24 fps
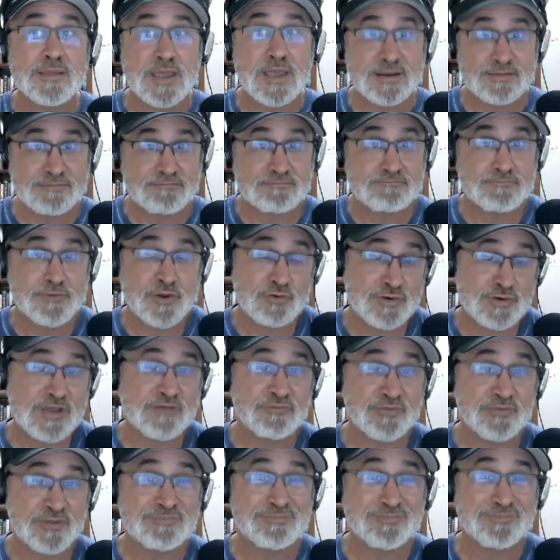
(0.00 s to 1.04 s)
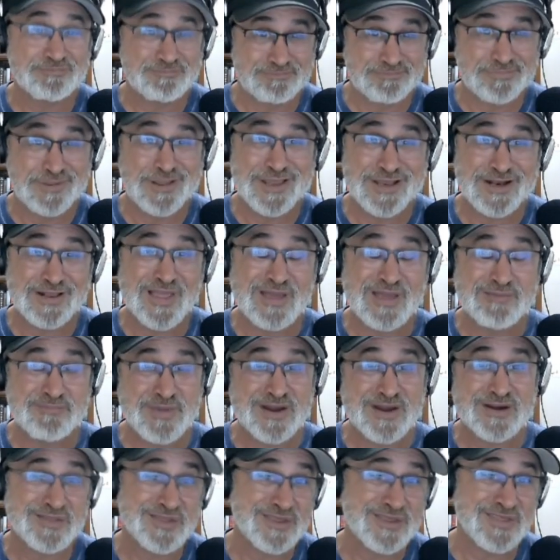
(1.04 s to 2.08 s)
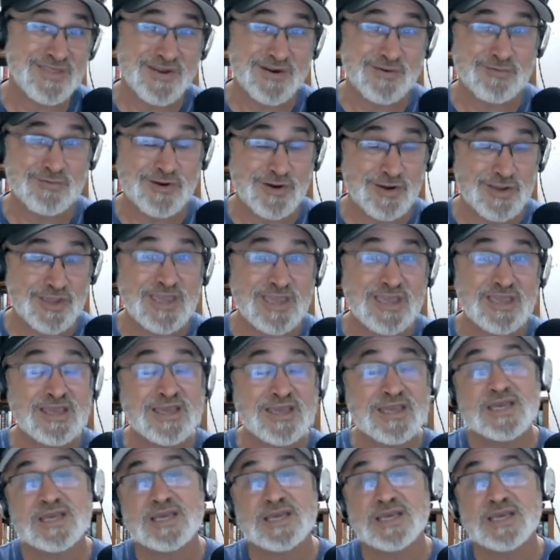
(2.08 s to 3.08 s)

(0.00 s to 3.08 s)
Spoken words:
and who definitely played a lot better than their rookie.